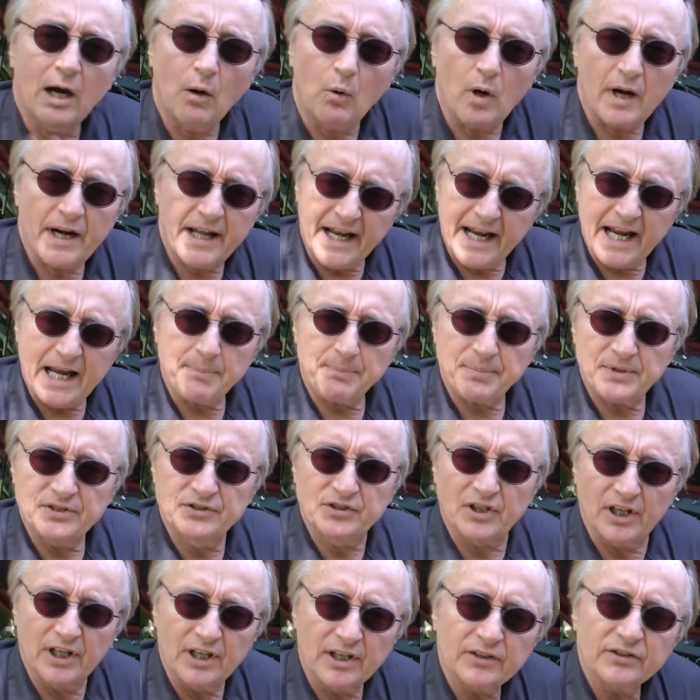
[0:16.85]
Now what
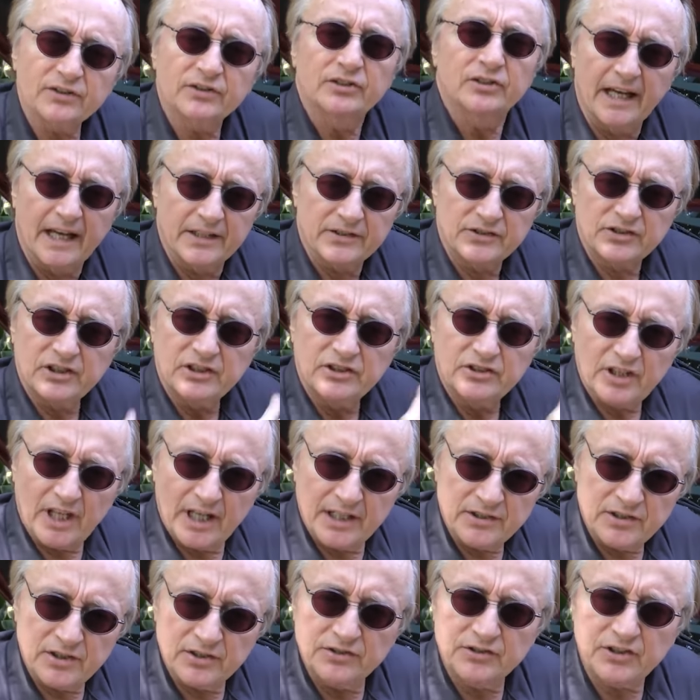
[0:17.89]
happens is, as these
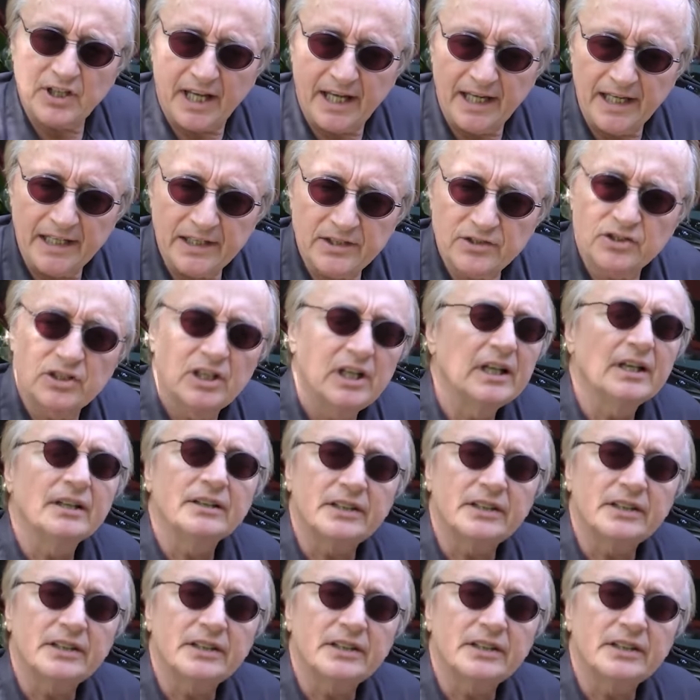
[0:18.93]
engines age,